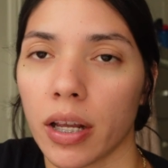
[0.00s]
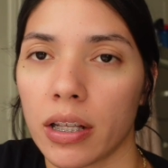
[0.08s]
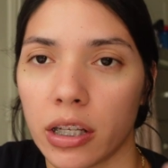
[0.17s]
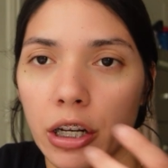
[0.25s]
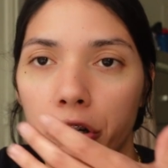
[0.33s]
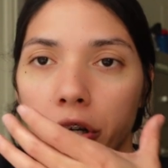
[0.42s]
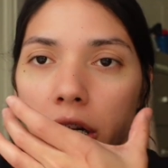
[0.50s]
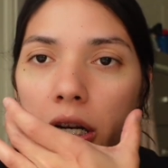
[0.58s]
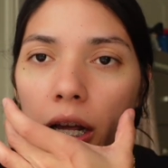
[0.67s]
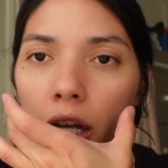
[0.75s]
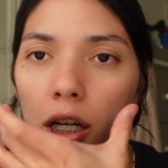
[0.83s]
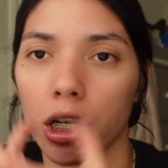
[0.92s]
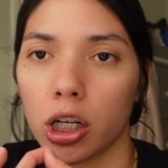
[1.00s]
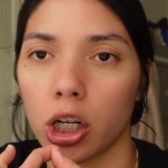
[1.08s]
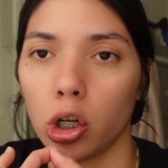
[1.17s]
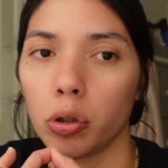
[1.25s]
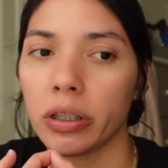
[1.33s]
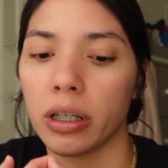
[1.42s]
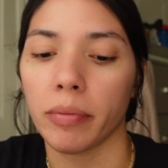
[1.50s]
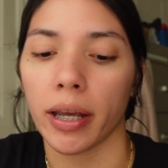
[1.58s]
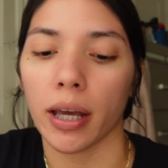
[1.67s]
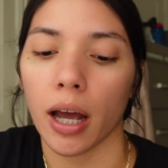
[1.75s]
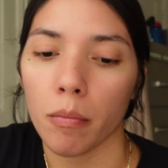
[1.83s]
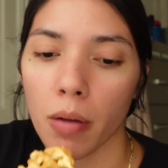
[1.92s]
It's literally like closing my
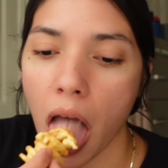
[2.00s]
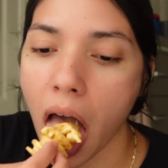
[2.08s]
gap.